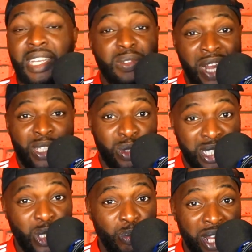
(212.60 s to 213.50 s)
Rice was
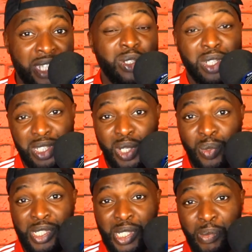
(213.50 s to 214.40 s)
still playing. Jorginho
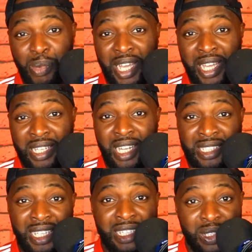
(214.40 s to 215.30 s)
was still playing. I
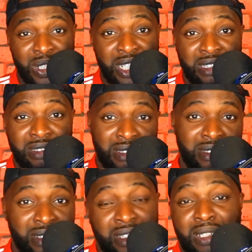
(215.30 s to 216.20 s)
think you need
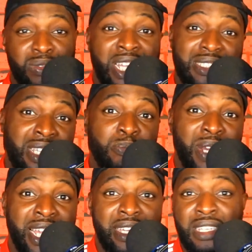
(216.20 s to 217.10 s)
Rice didn't
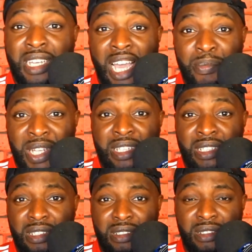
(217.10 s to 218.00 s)
play at the
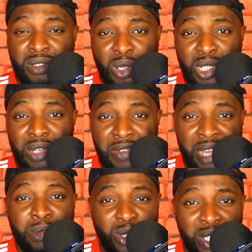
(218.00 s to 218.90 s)
Tottenham
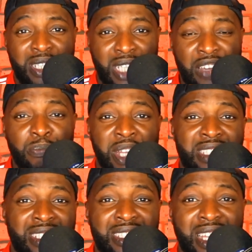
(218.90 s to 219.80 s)
game, so you need to give him minutes
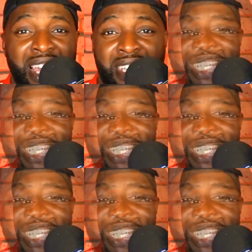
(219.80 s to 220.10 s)
in his legs.